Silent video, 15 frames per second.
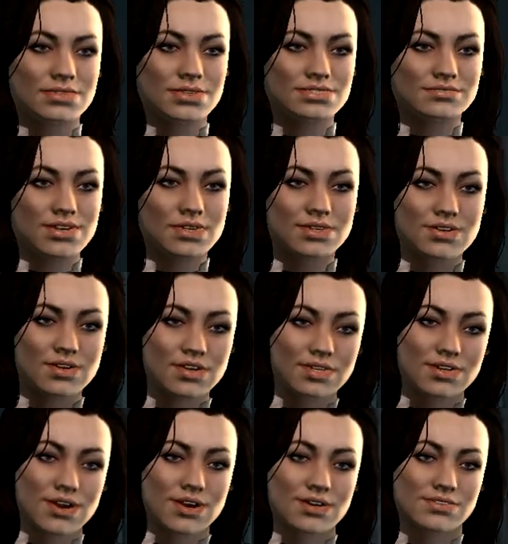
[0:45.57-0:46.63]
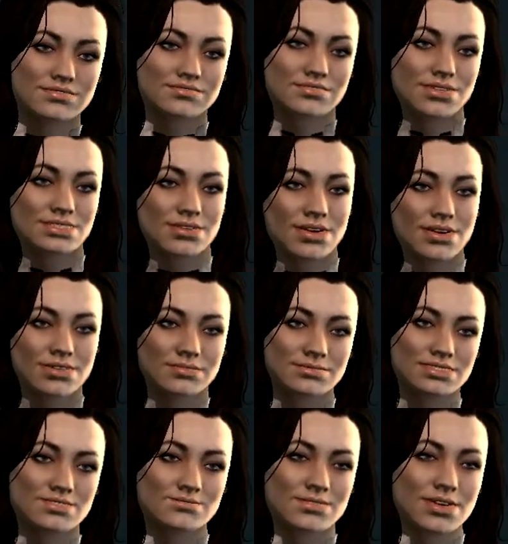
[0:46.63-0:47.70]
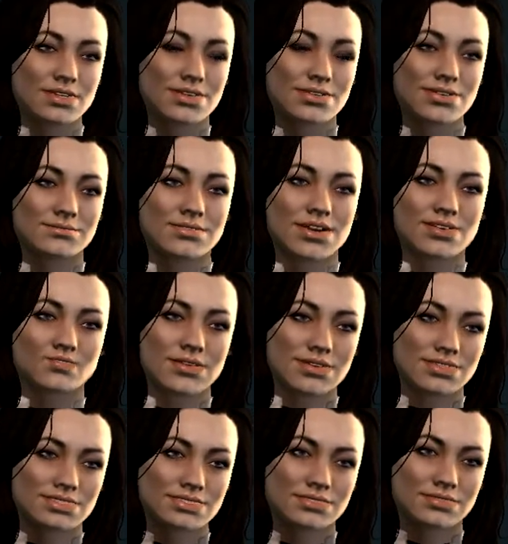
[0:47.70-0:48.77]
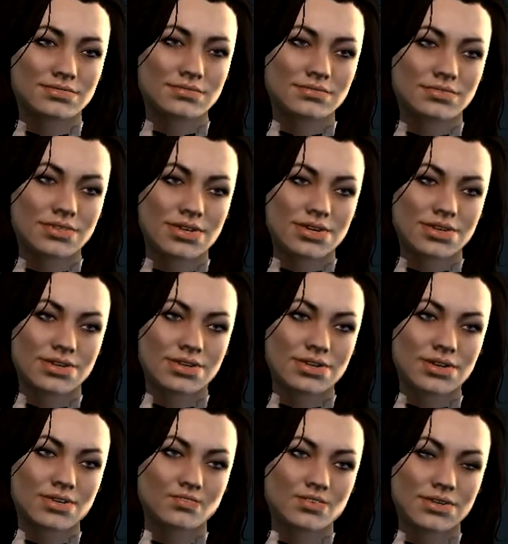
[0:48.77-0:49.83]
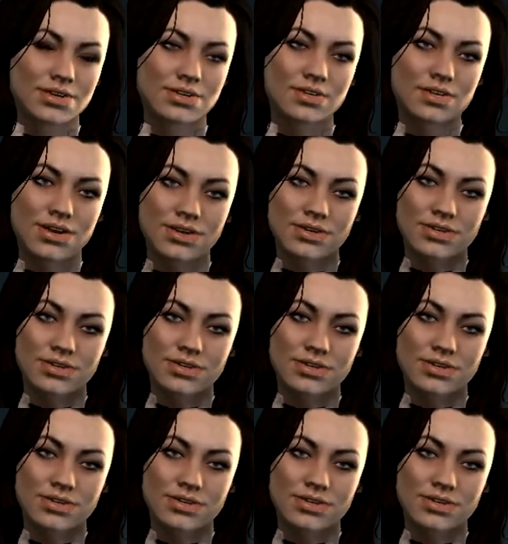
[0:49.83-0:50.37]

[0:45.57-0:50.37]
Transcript: That's very thorough. Physically, I'm superior in many ways. I heal quickly, and I'll